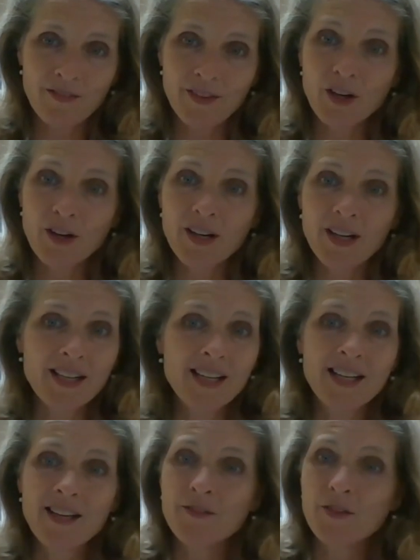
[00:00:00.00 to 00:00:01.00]
very,
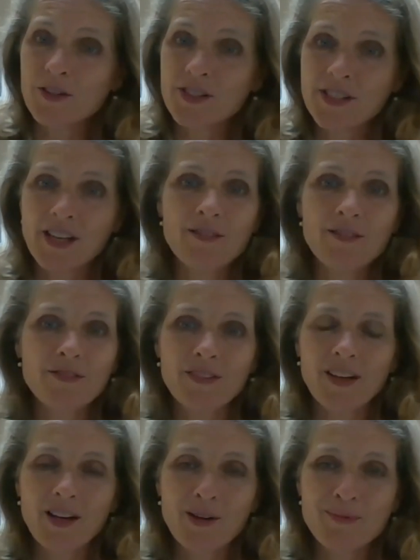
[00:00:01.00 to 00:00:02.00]
very safe,
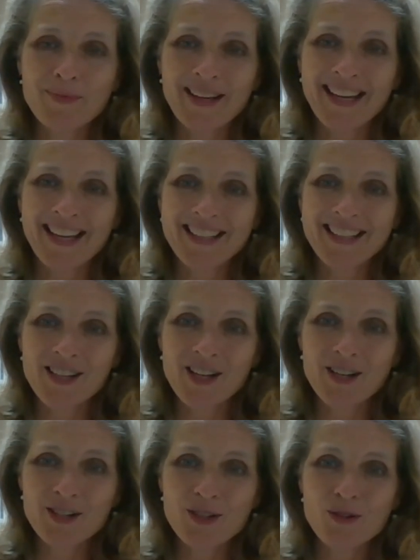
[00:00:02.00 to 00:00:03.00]
and
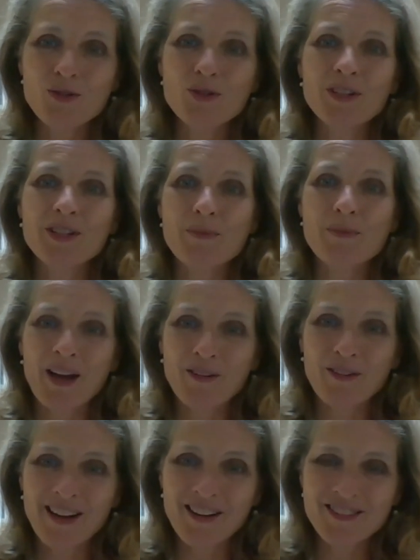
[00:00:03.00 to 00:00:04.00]
usually the
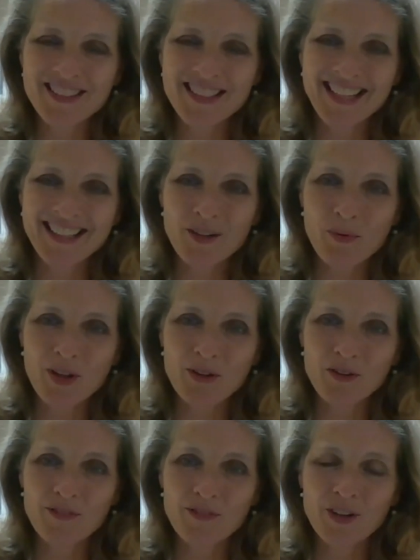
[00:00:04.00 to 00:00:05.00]
background and the
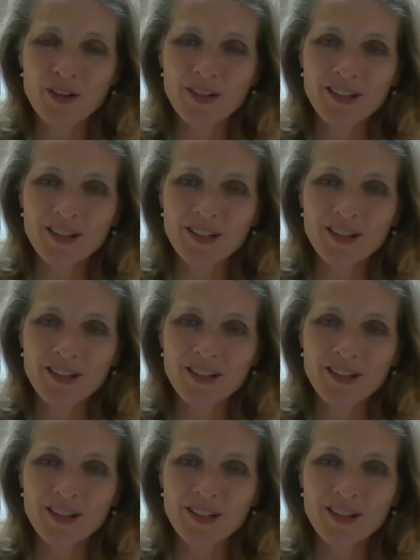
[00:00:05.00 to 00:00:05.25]
weather are very